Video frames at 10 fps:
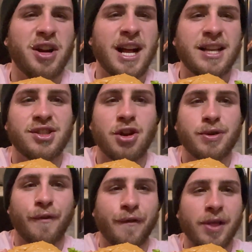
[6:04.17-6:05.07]
It has so much
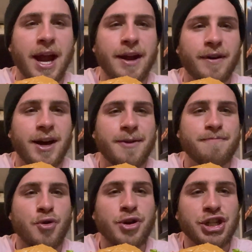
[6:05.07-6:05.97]
flavor
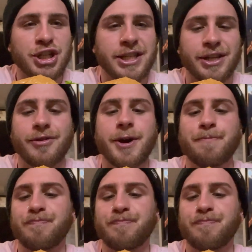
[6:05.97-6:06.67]
and moisture to it.